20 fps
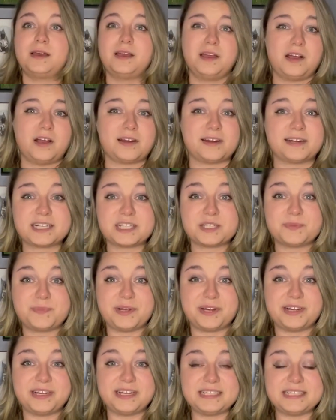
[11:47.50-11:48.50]
Our
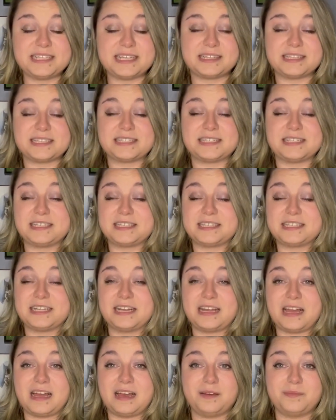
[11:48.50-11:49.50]
experience at the
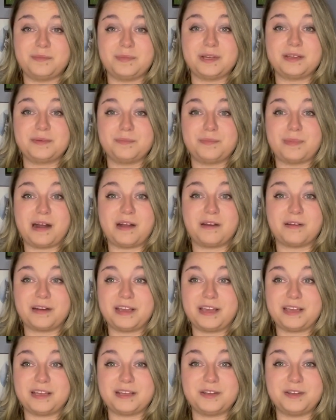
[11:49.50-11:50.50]
citizenM
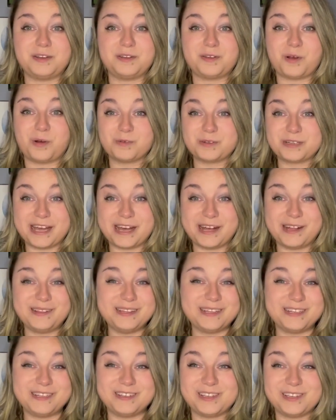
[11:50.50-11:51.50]
Bowery Hotel
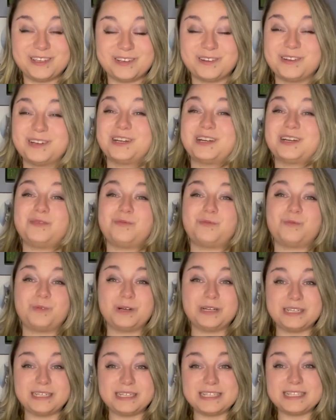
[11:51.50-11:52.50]
in New York
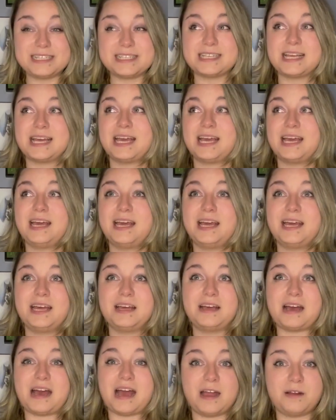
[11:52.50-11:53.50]
was,
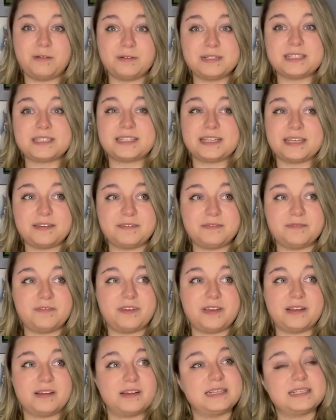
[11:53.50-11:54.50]
I would say,
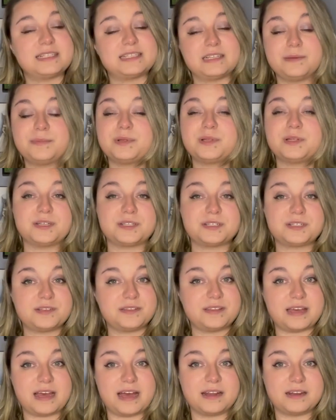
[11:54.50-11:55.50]
very similar to
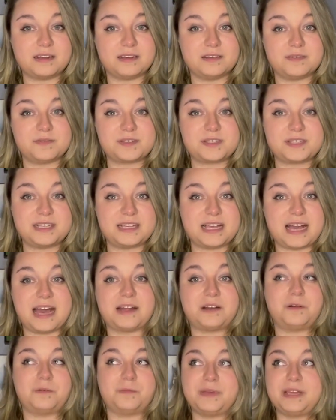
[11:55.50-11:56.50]
that of
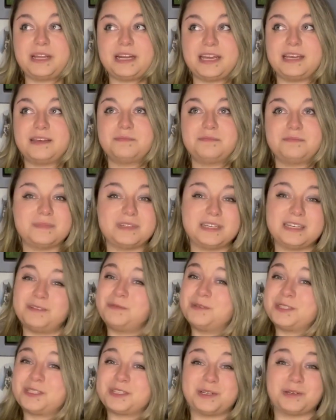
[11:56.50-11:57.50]
Seattle, meaning it
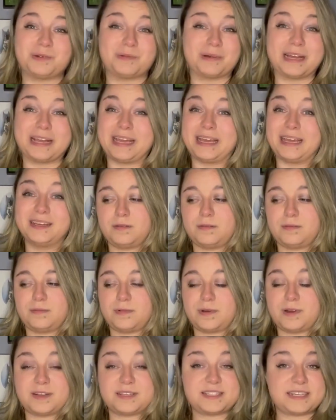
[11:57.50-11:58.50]
was great.
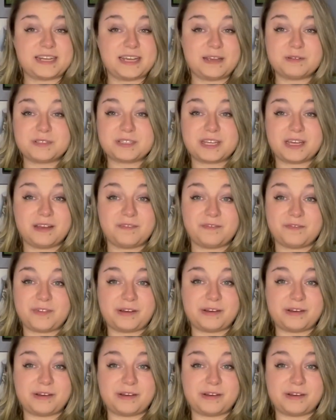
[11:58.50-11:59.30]
Our stay was very